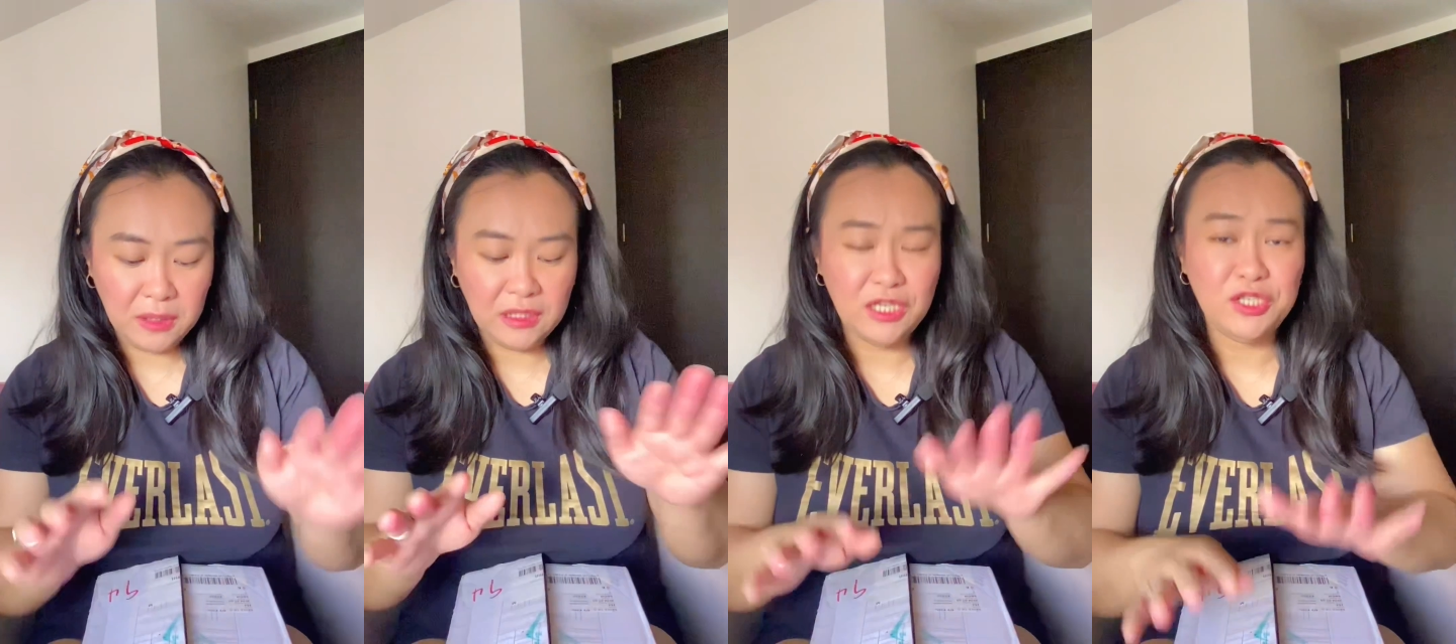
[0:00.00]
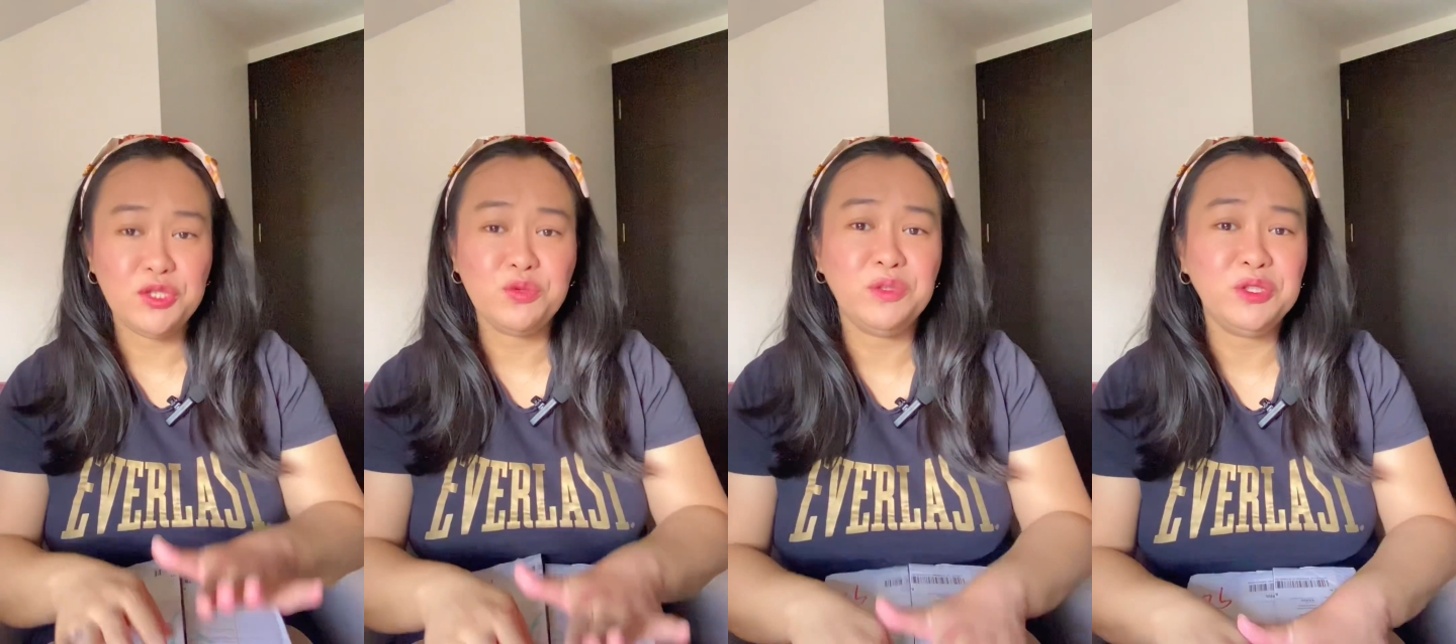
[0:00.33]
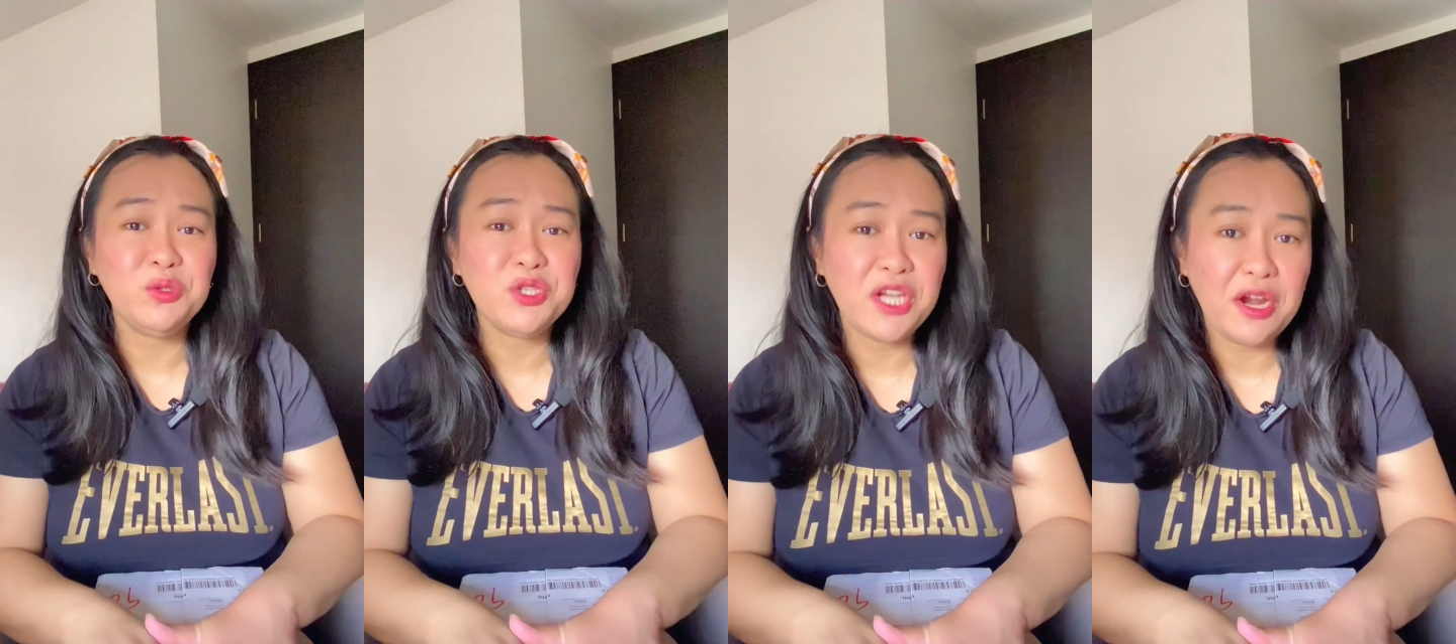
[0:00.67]
but I just
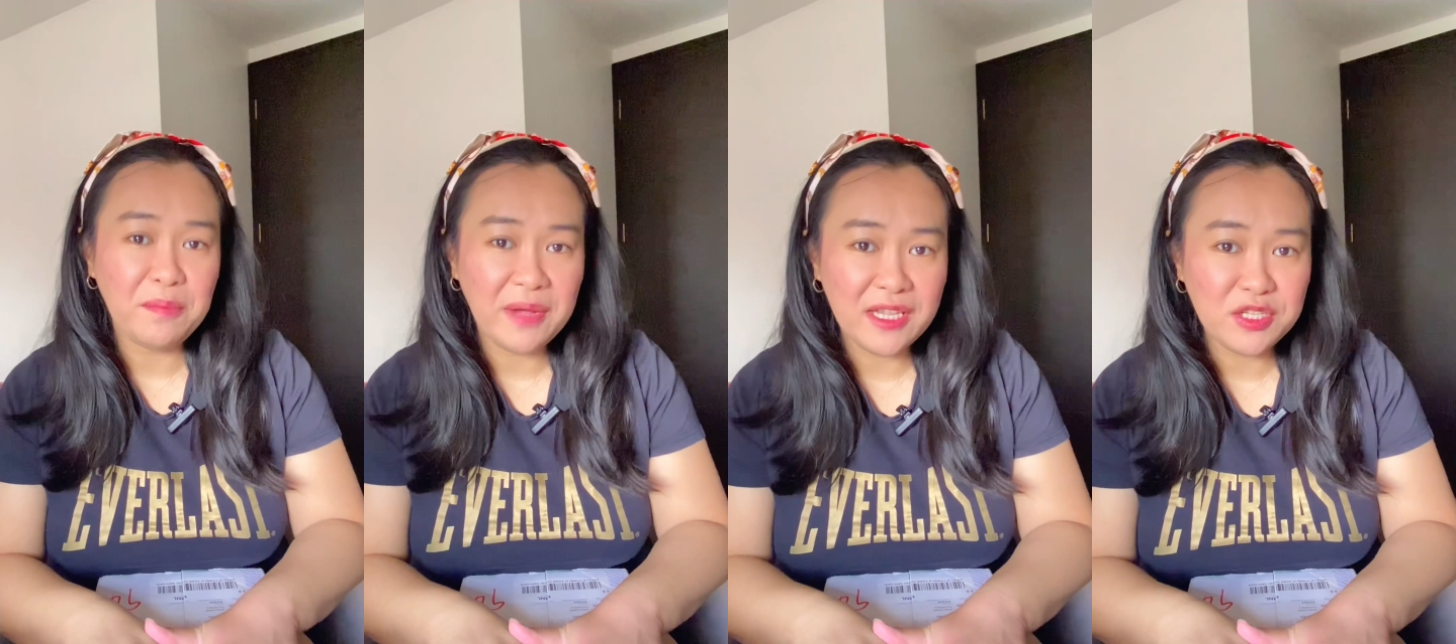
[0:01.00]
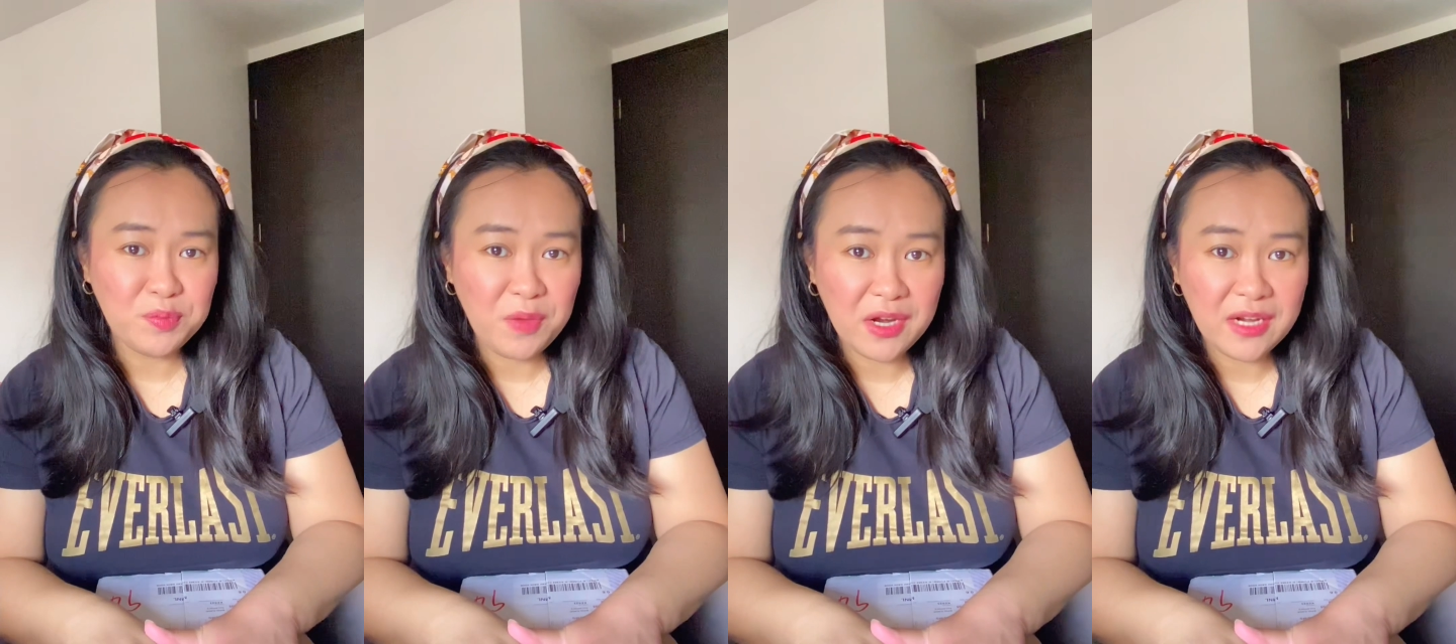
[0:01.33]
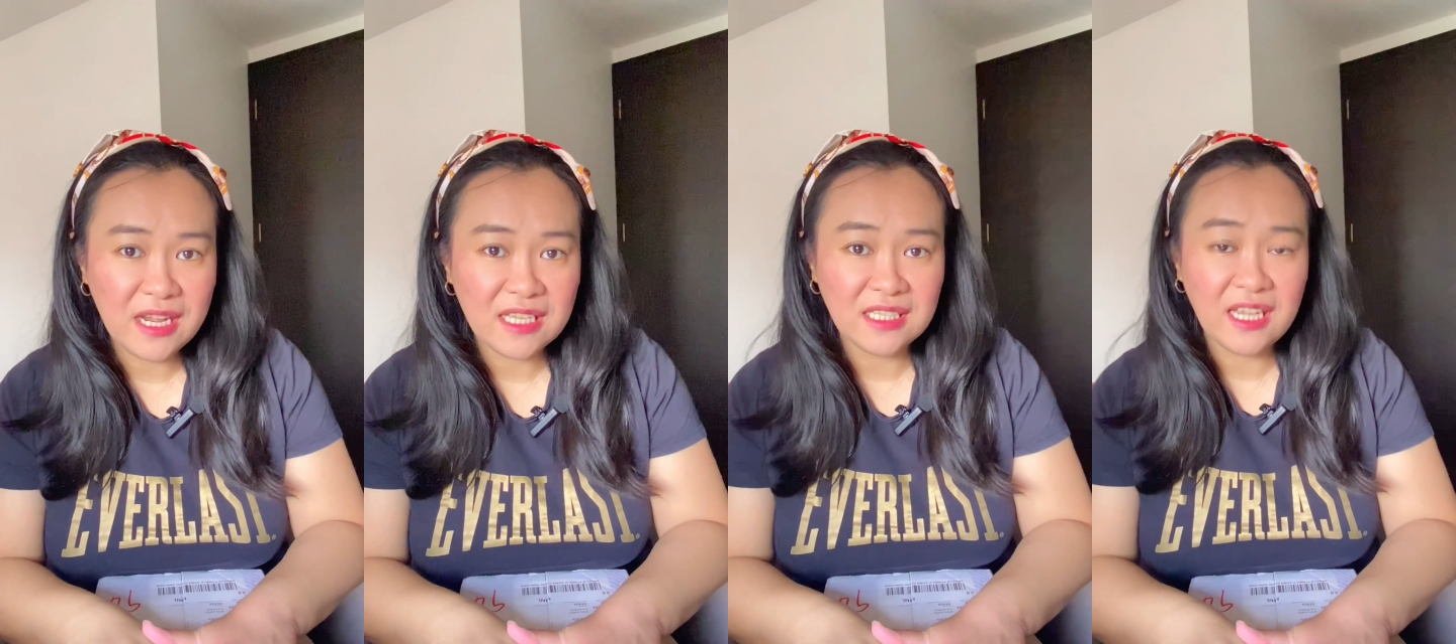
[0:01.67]
want to share my
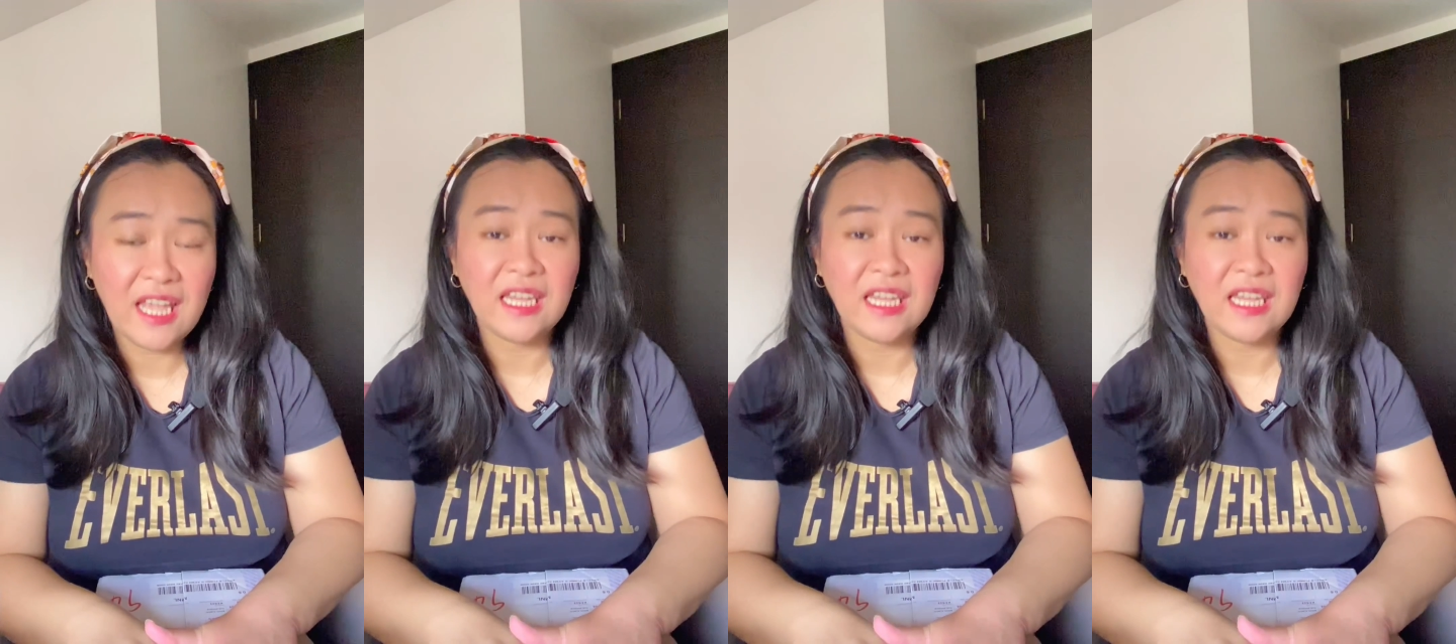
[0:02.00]
experience,